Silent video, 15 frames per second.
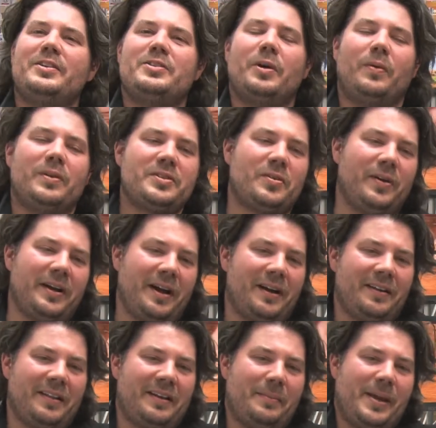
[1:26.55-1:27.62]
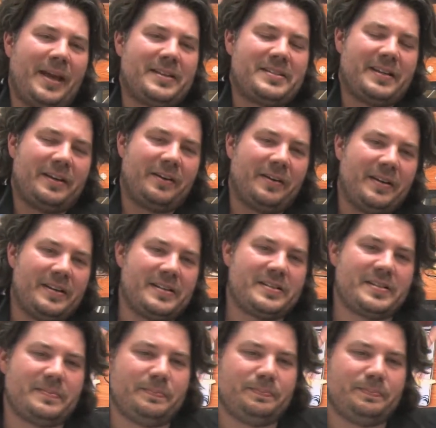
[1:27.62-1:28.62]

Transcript: So what's going on in the command center is